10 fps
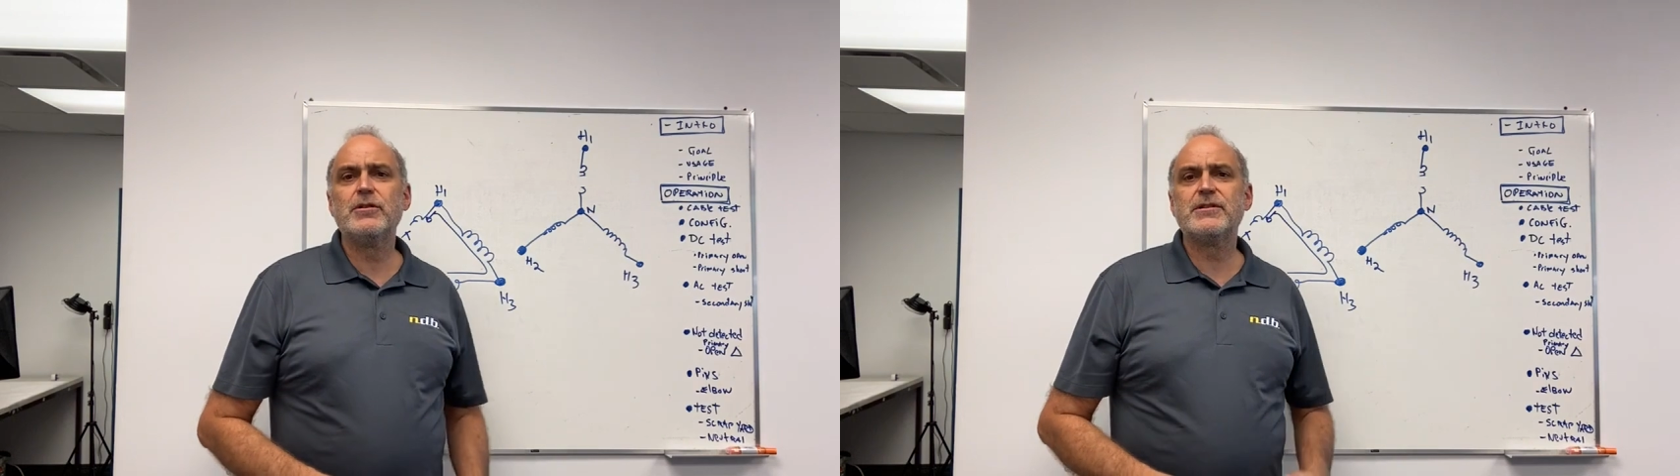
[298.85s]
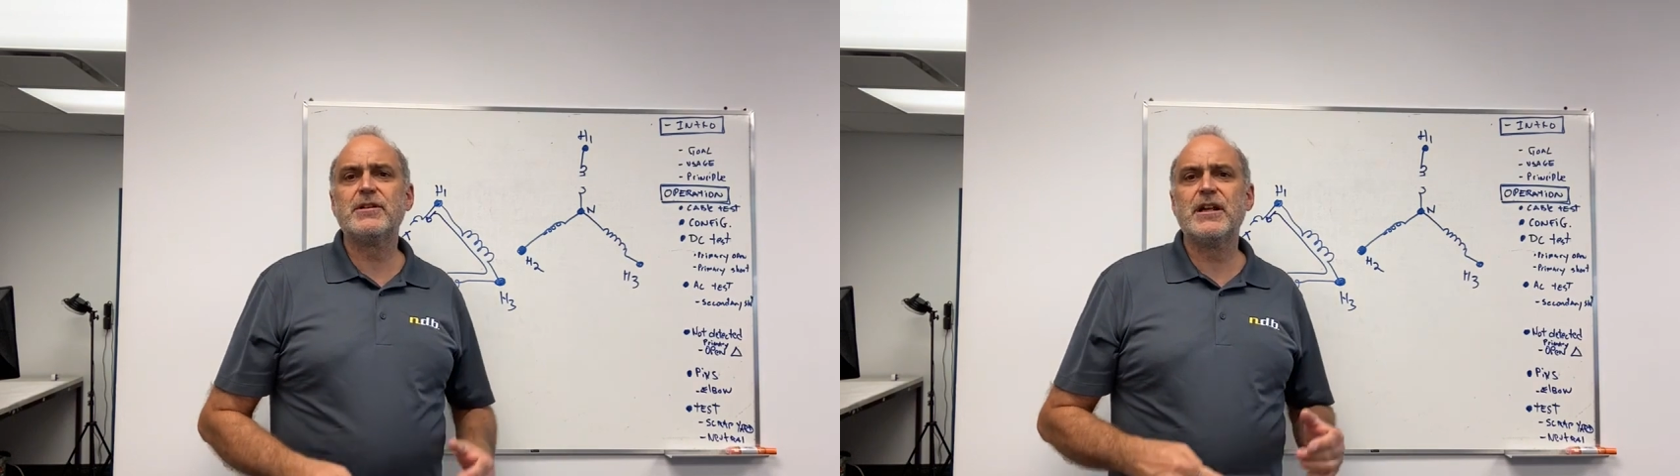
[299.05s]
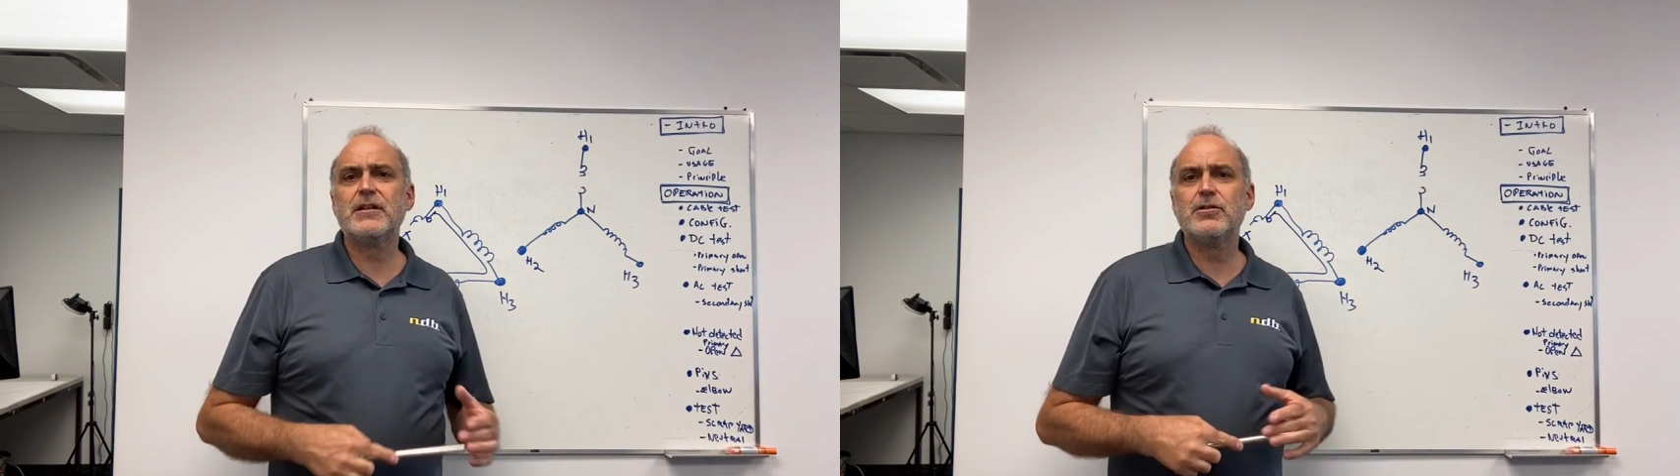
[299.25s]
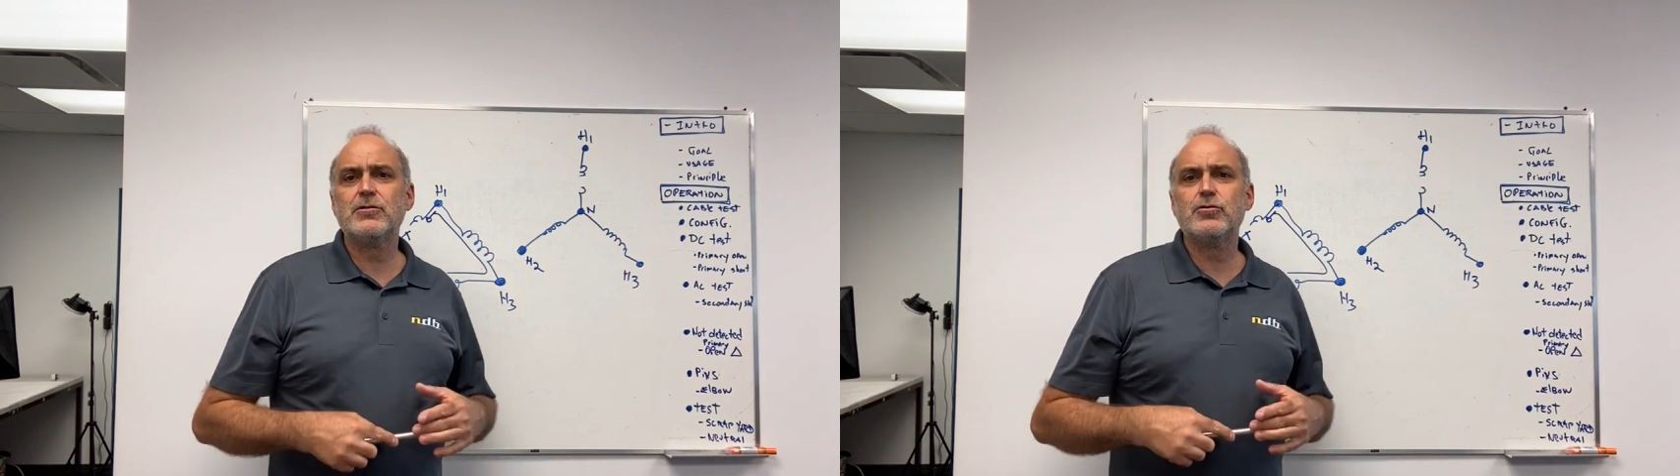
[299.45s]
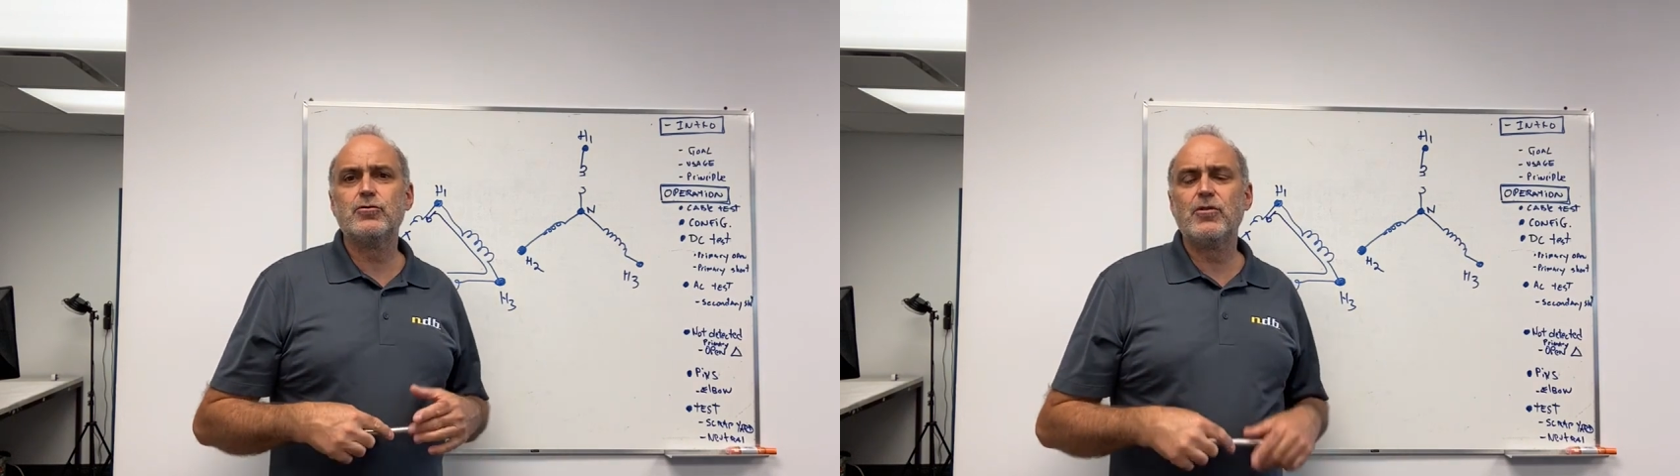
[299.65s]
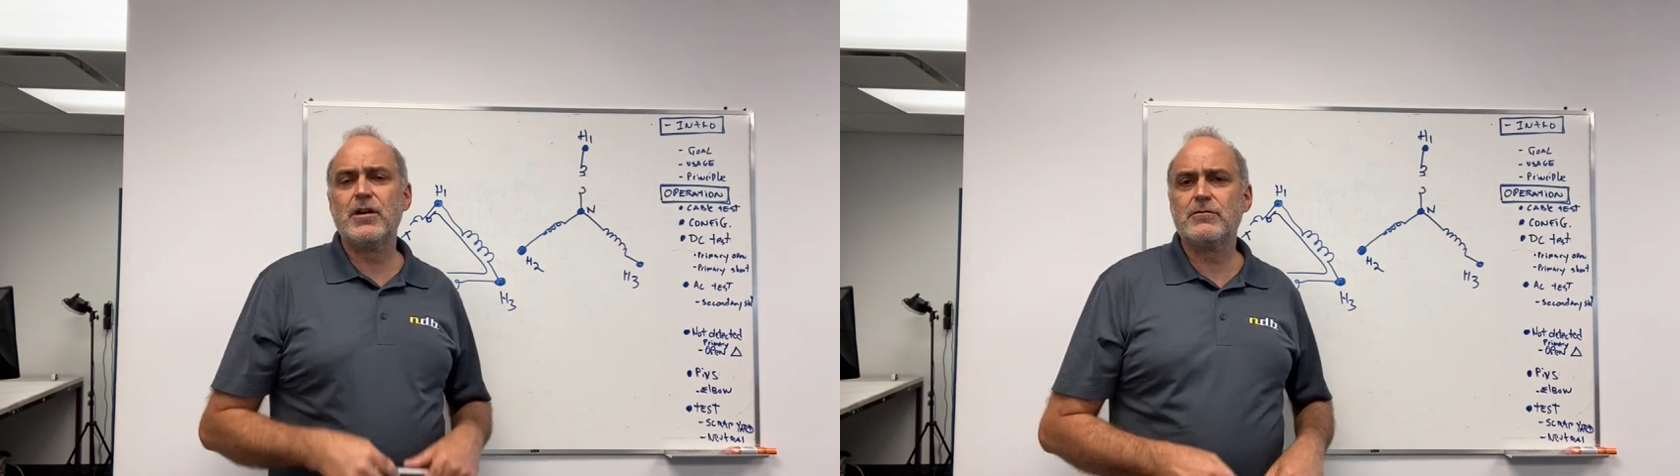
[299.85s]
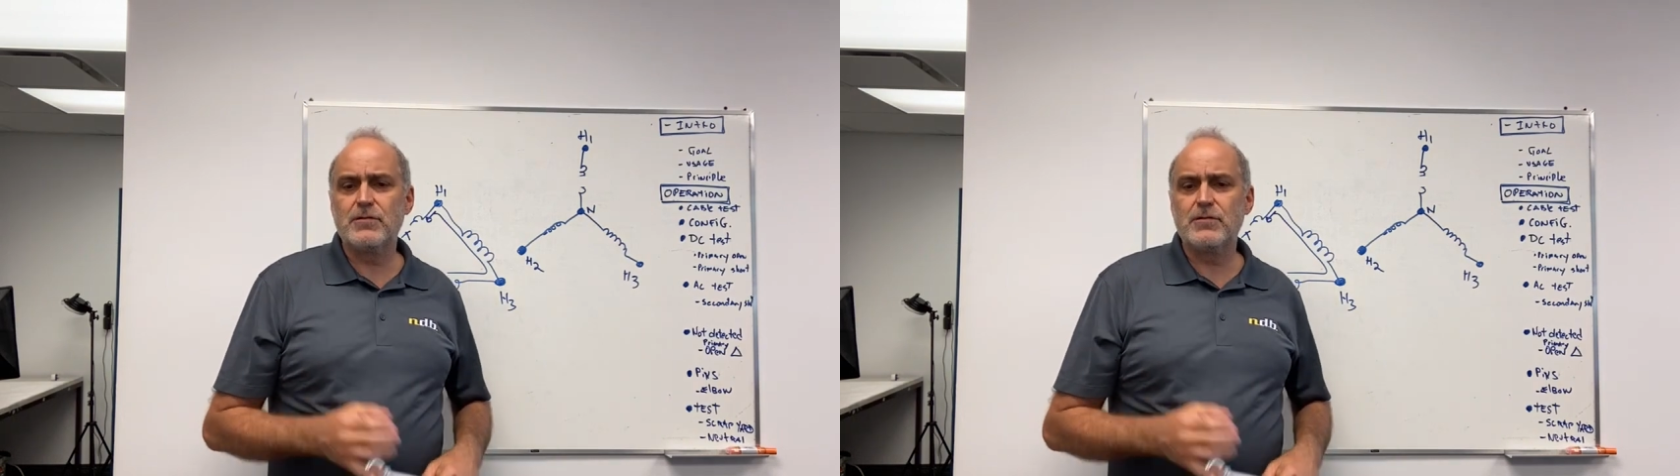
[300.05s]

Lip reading: is connected to ground.